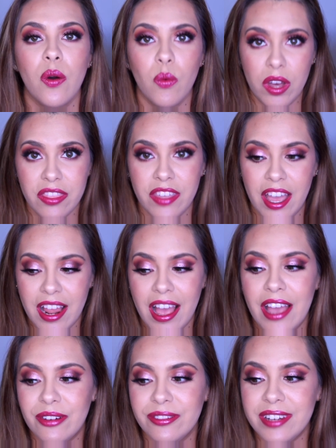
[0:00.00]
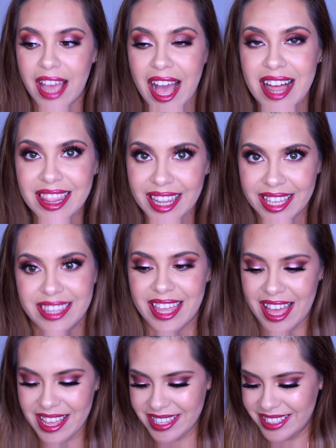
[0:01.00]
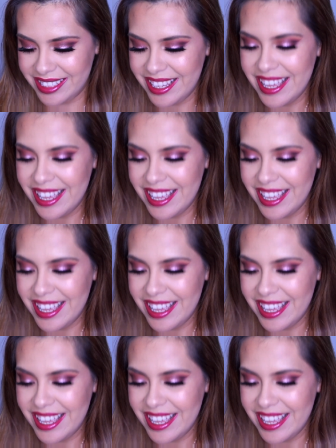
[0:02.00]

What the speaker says: want that. I do not like that.